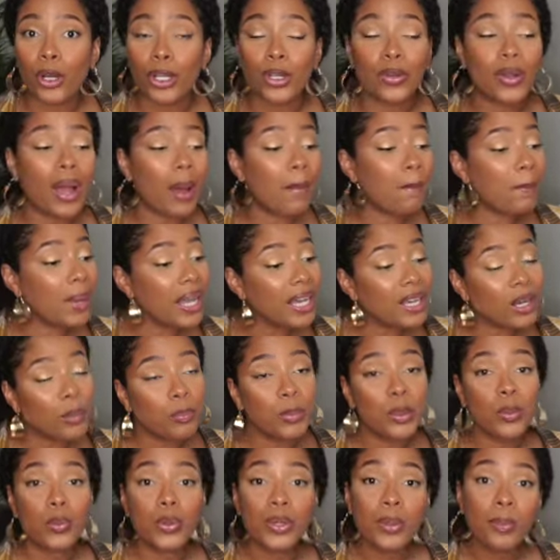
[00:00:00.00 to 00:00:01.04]
You got
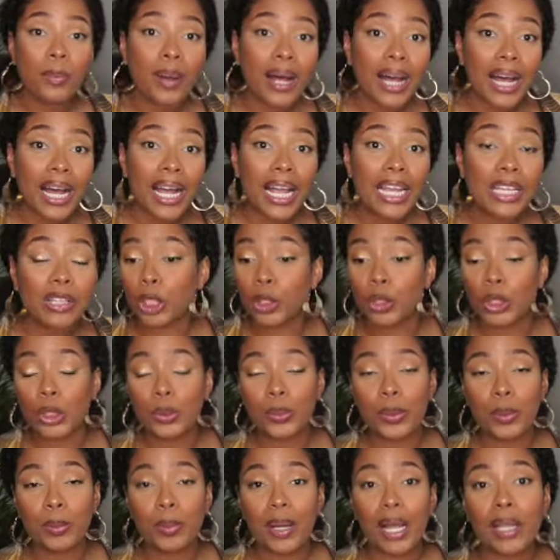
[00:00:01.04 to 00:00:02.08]
makeup you want to buy, clothes you
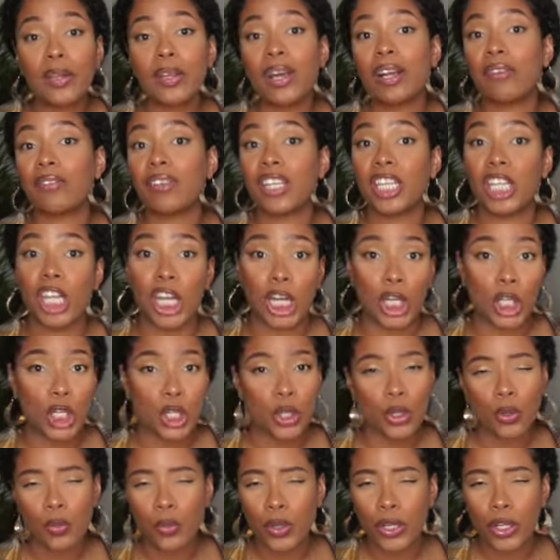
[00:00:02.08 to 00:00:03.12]
want to buy, you got a
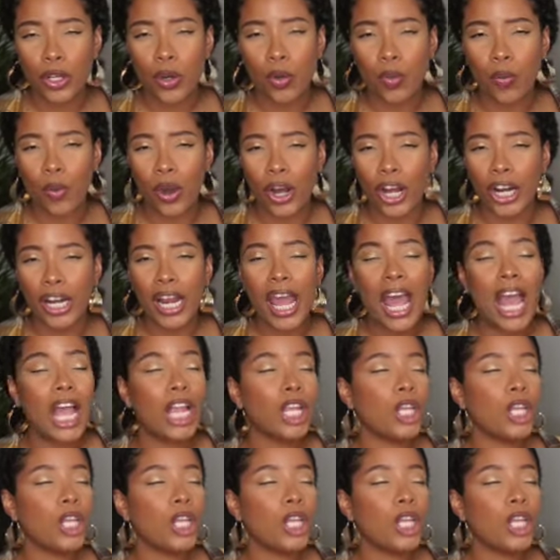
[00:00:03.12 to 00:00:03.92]
vacation you want to go on,